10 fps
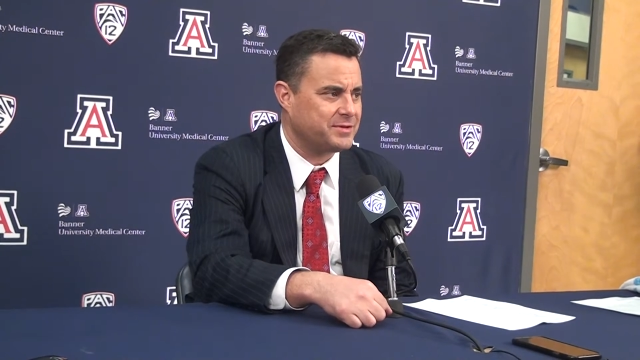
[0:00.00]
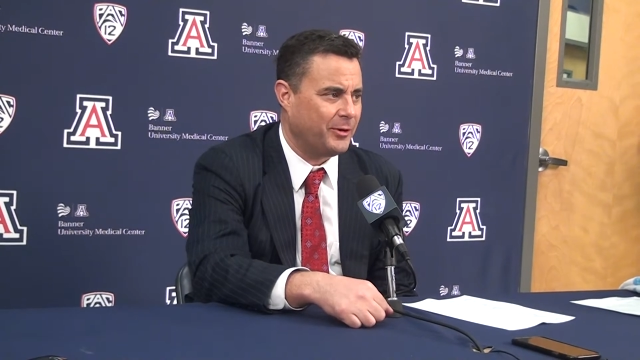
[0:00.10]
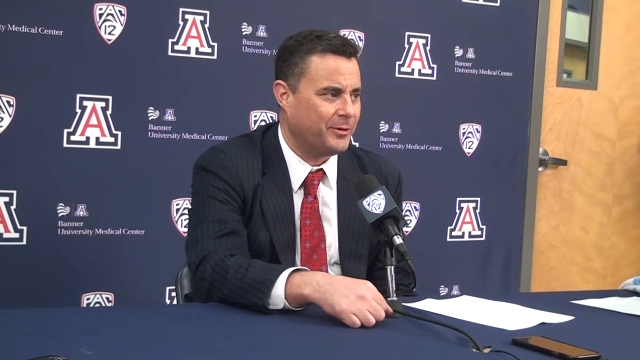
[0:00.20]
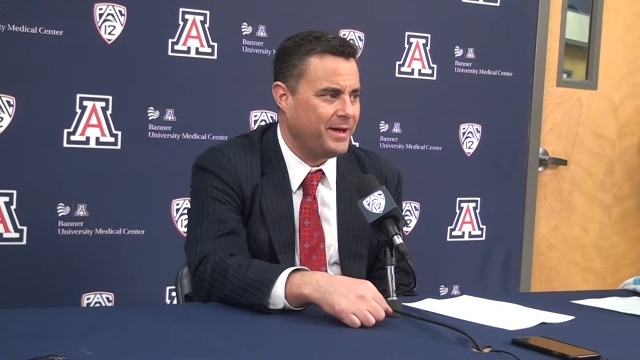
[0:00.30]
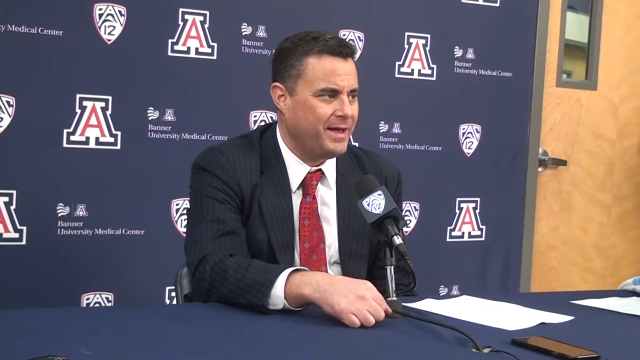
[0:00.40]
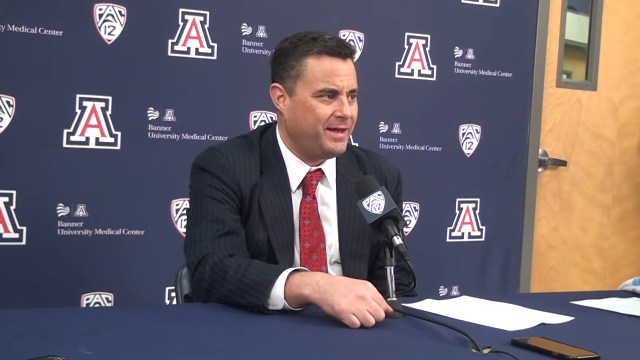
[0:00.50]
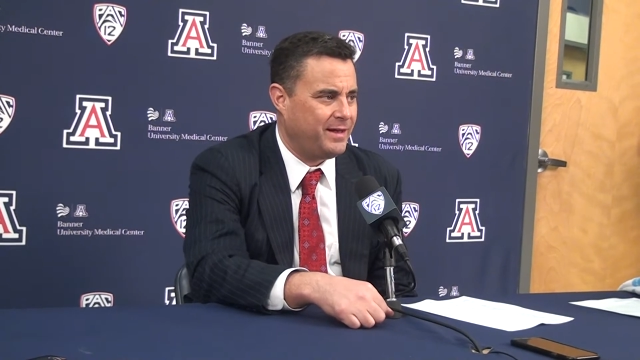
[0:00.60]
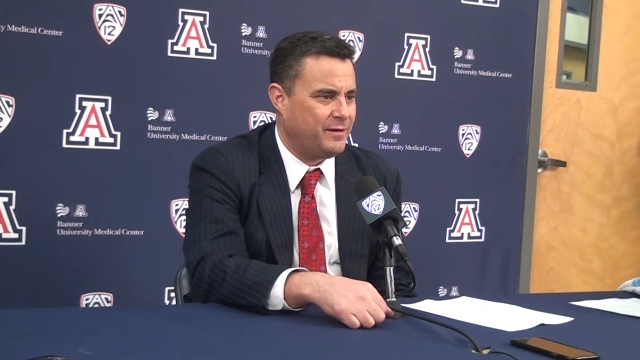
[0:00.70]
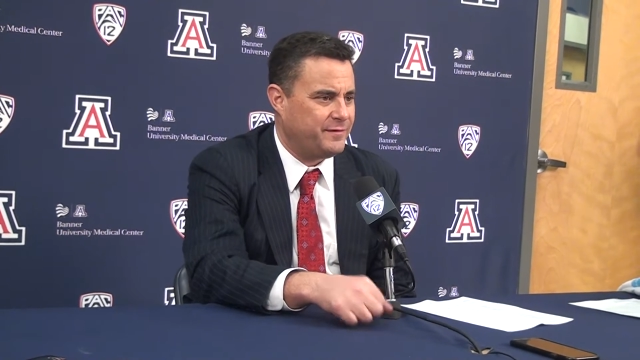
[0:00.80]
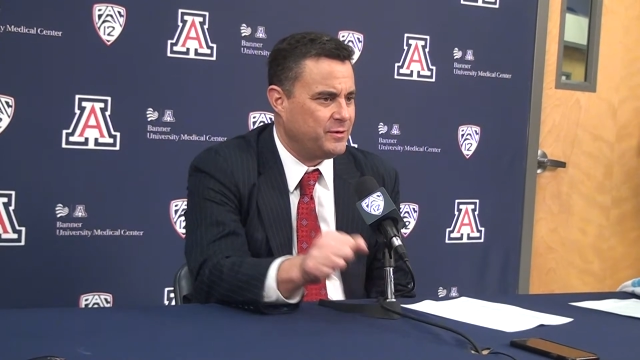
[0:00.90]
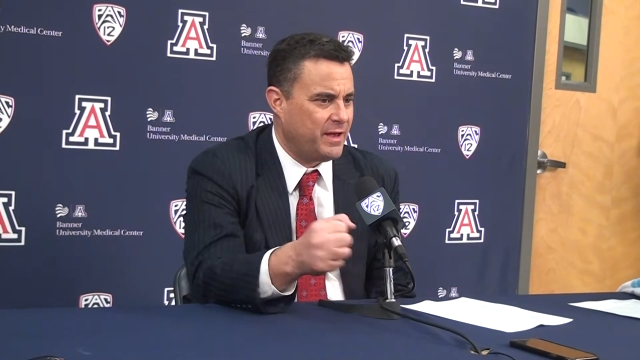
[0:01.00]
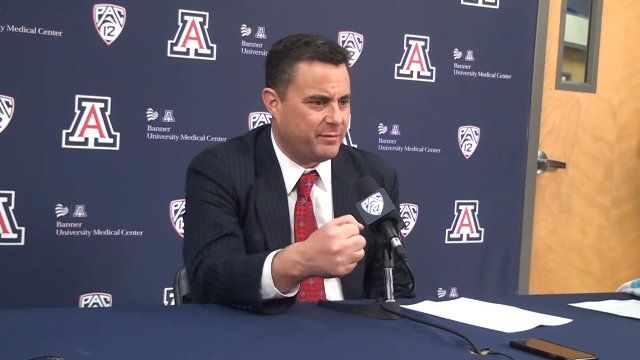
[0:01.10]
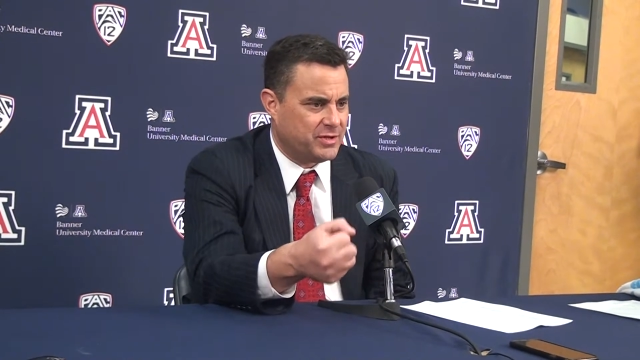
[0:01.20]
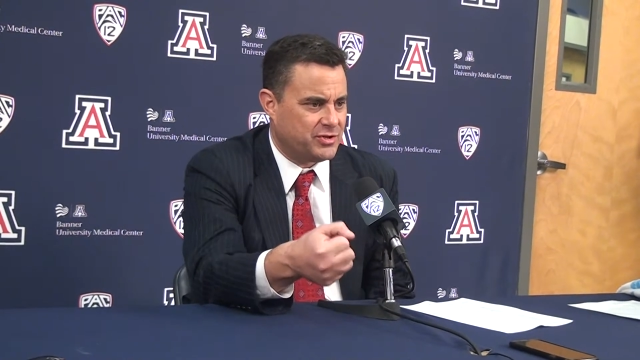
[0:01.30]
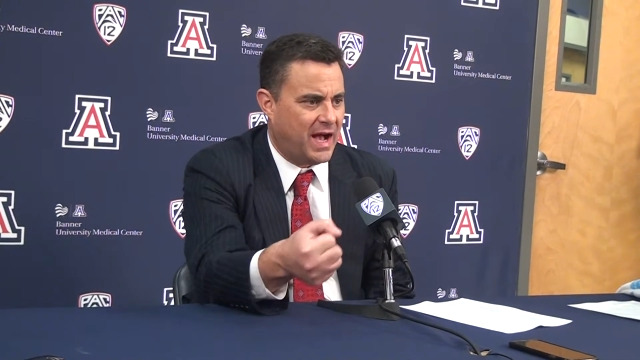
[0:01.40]
So if you
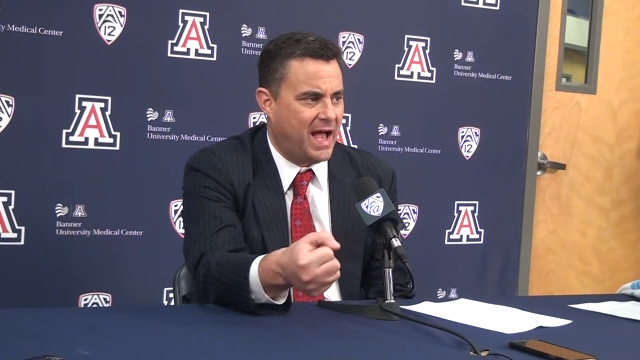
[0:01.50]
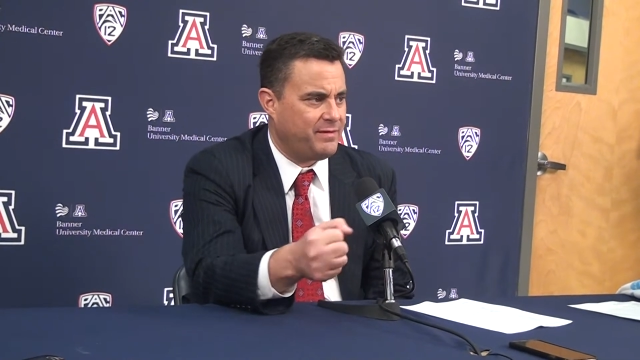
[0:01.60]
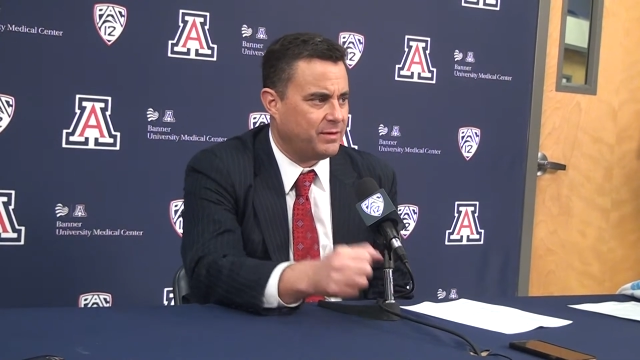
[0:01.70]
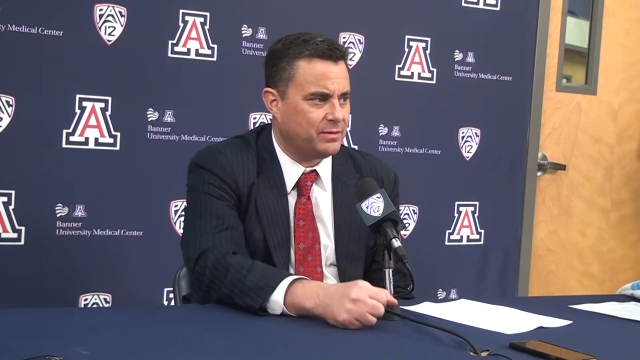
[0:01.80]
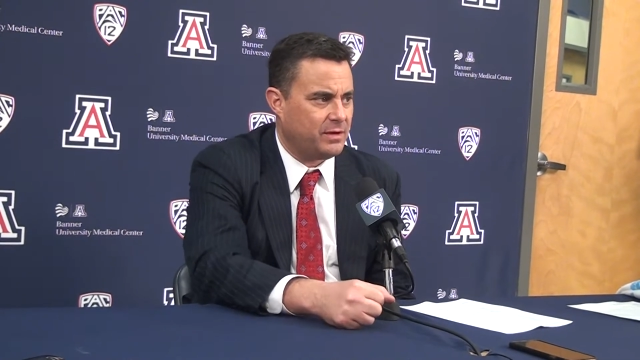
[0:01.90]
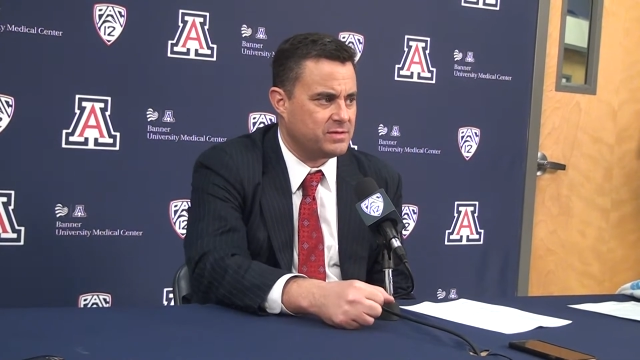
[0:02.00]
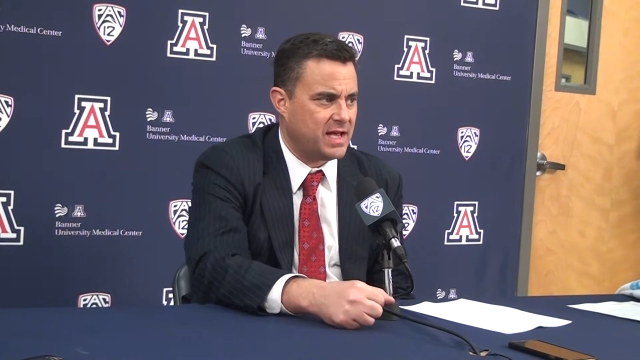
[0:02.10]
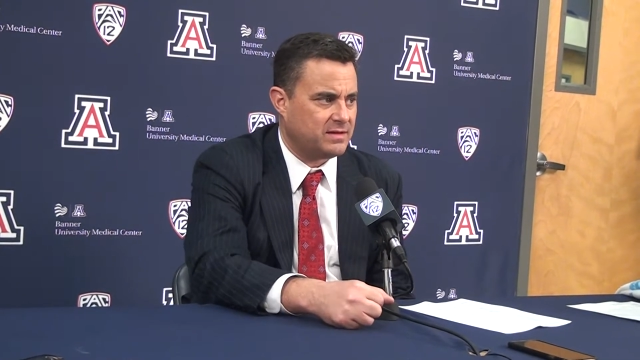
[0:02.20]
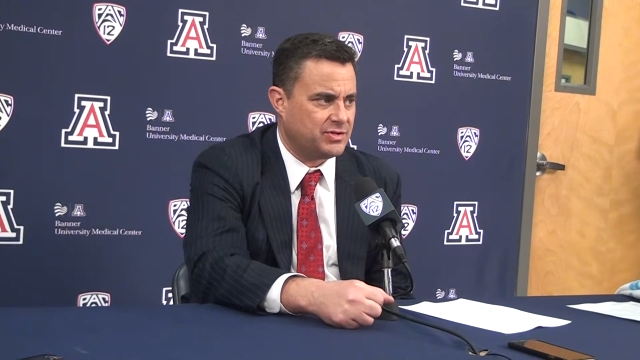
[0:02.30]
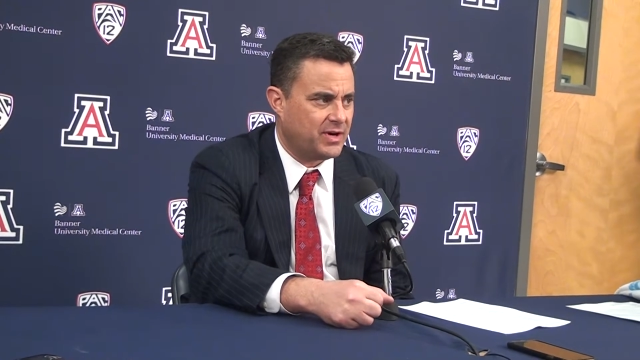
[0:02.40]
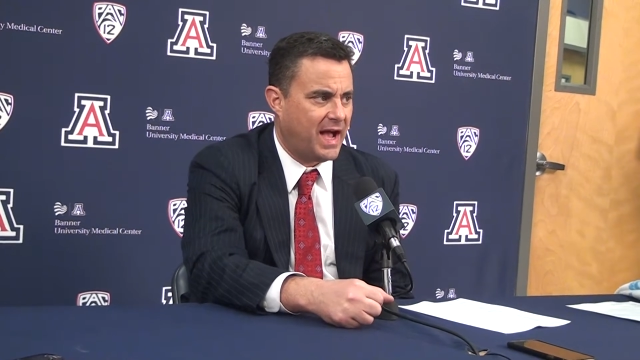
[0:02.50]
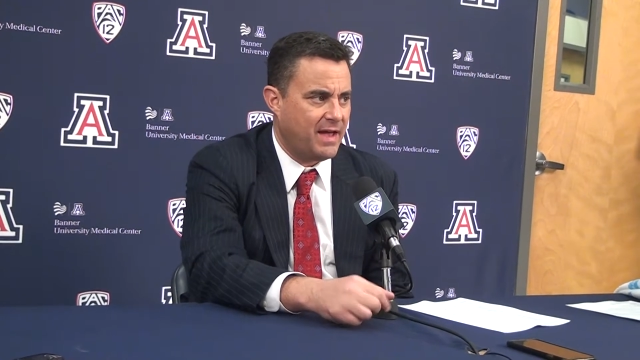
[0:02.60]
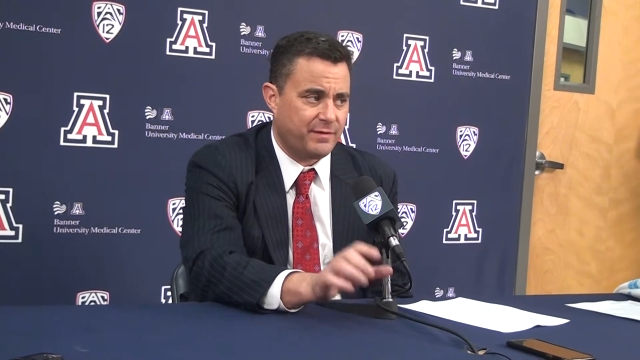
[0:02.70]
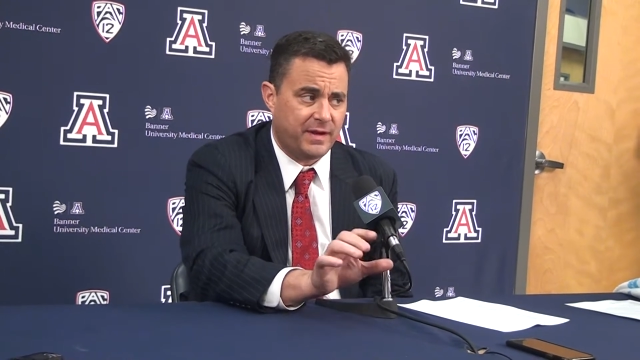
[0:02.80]
give him a drive, he'll take the drive.